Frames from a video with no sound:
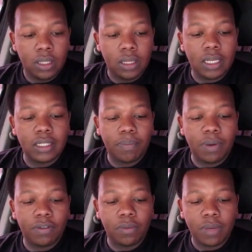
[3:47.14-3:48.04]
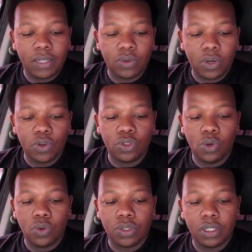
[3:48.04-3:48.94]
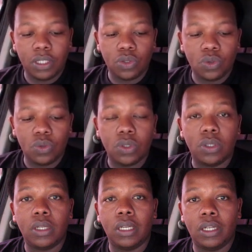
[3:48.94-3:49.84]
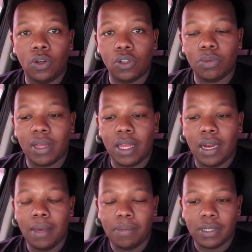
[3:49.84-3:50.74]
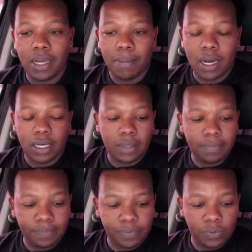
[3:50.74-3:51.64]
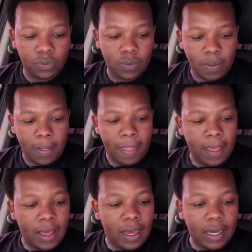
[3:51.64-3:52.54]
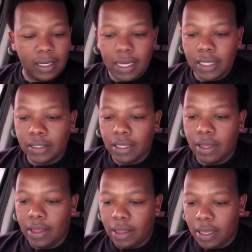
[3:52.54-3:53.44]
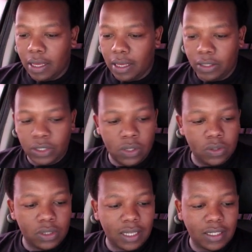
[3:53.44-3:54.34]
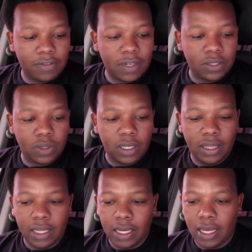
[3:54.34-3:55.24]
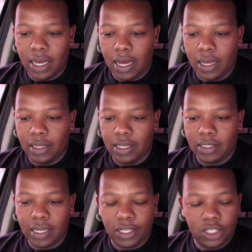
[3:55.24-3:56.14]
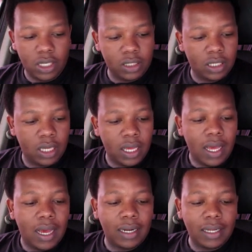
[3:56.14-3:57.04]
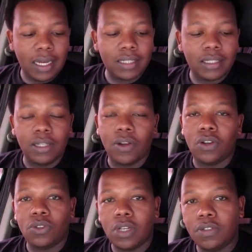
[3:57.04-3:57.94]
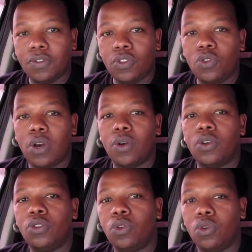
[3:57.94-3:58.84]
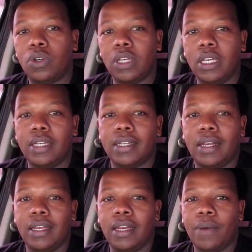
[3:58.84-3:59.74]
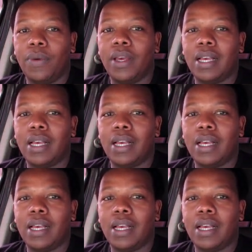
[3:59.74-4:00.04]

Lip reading: That's the platform guys we're going to look into. It goes by the name TriMatter. And guys, it loads as the first one in the search links. And guys, in on today's video, we are going to look in a way